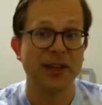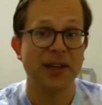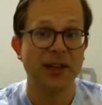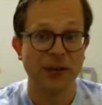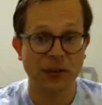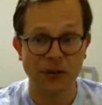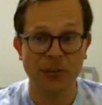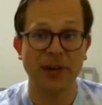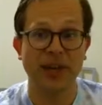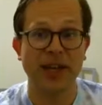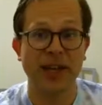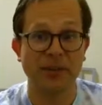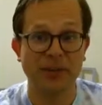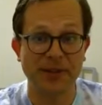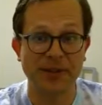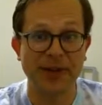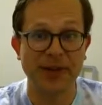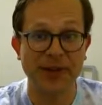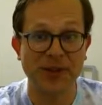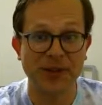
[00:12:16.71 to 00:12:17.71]
triple capped
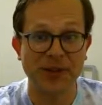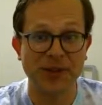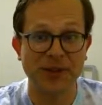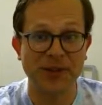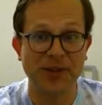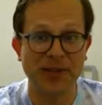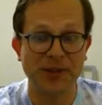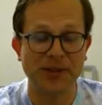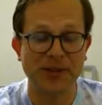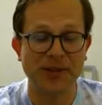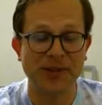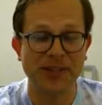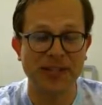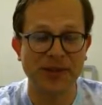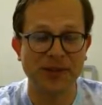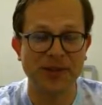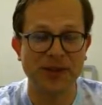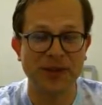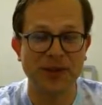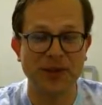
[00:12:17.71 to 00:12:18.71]
it also so that it was at
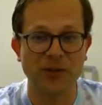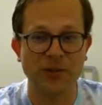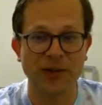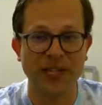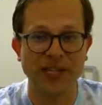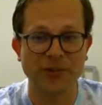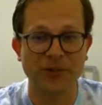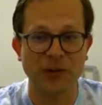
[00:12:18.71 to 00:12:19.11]
700 base